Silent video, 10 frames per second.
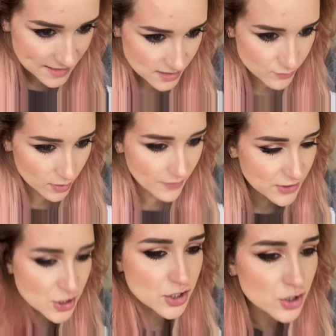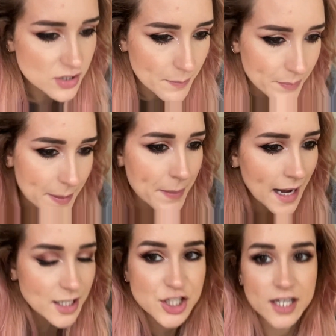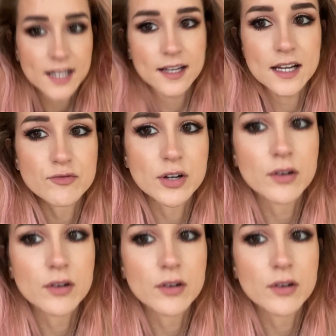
does not real life it just looks a bit patchy in real